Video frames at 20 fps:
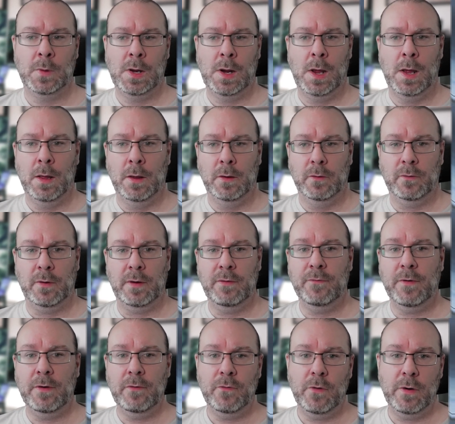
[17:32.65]
So if I,
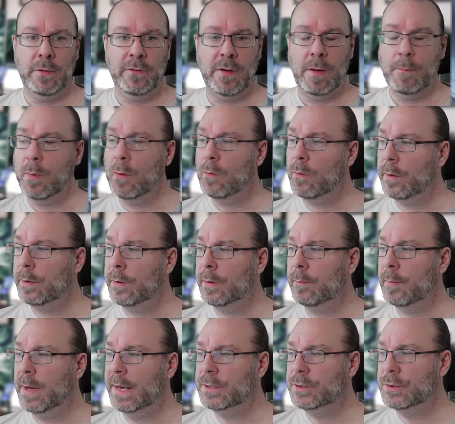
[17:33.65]
for example, want to
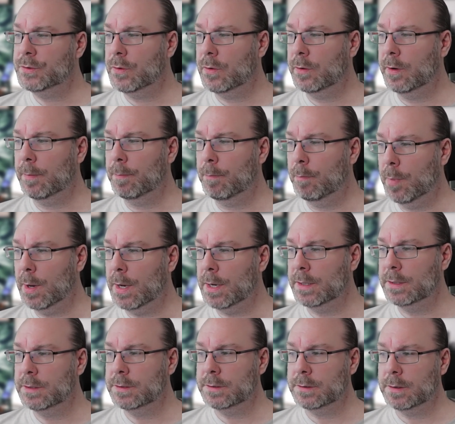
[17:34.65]
make sure that
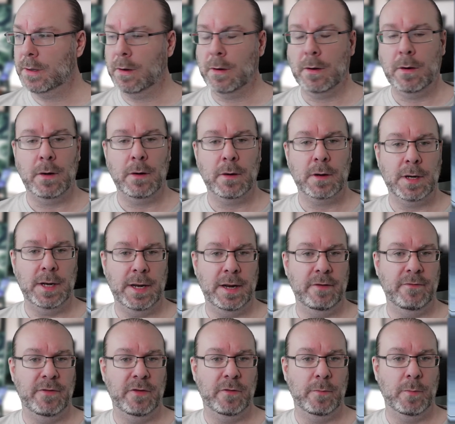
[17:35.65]
bugs are clearly
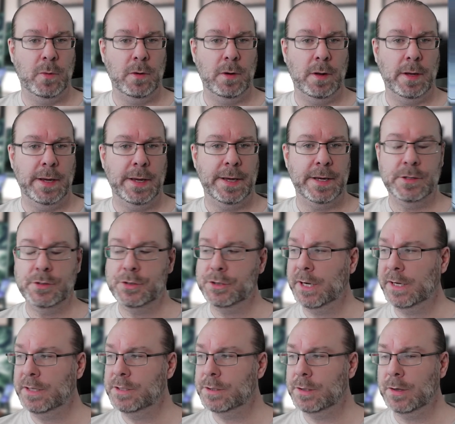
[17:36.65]
visible, I can
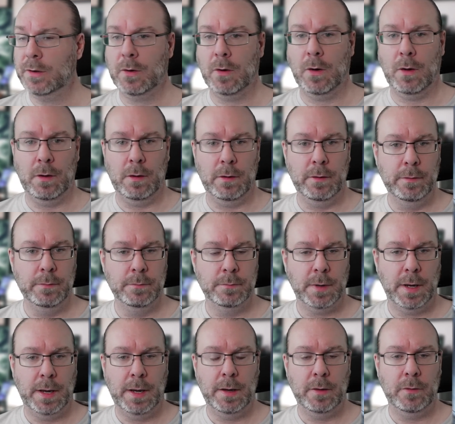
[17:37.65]
change the color
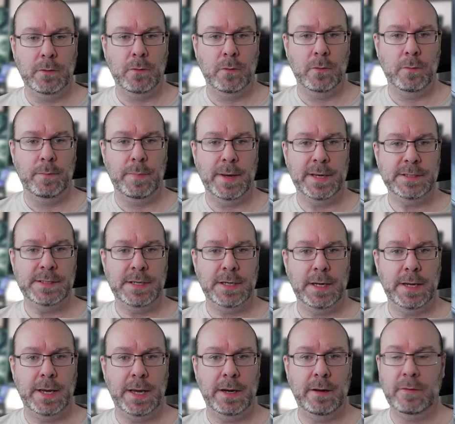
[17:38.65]
to basically
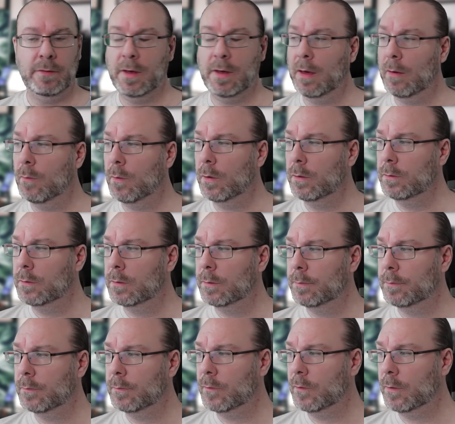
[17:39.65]
anything I want.
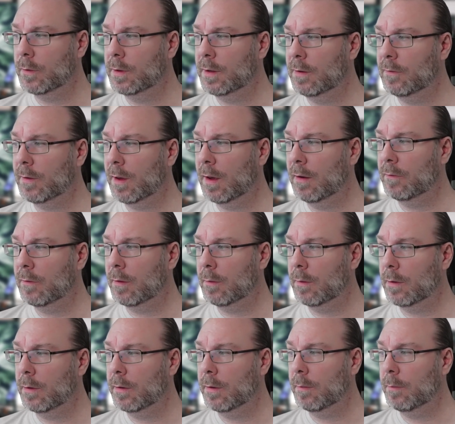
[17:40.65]
So in this case, I'm going
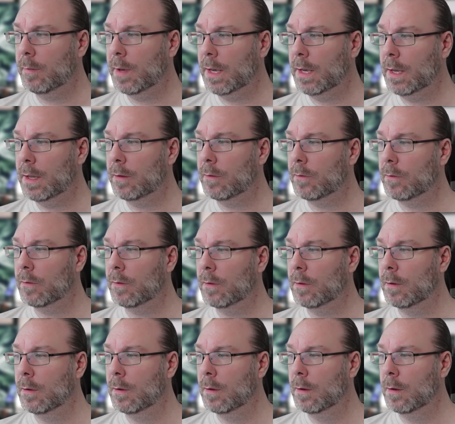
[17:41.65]
to make it
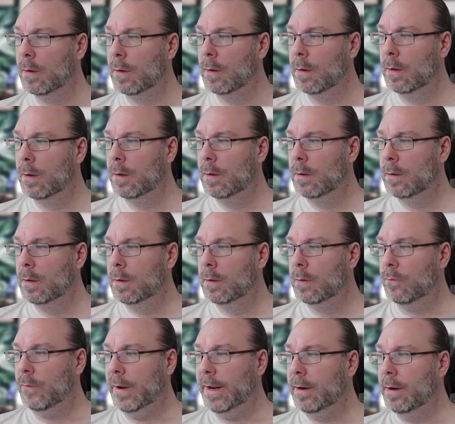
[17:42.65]

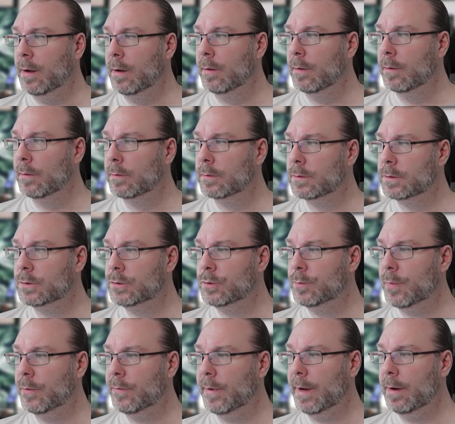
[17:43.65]
red, super red.